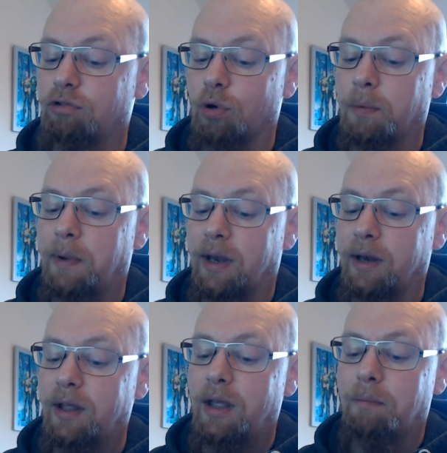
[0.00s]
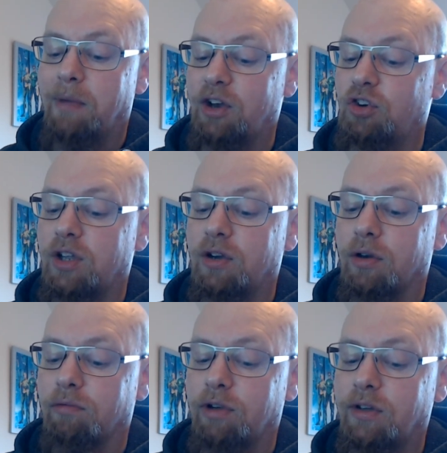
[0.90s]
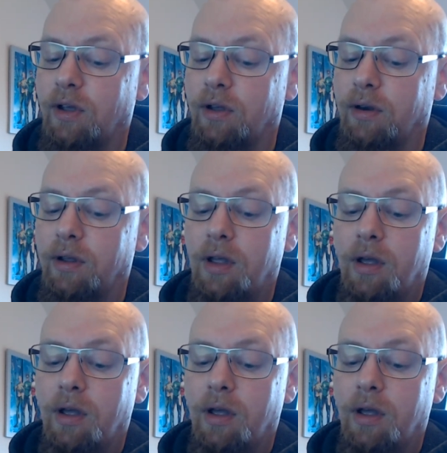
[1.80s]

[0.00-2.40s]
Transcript: grew up in meant she couldn't return.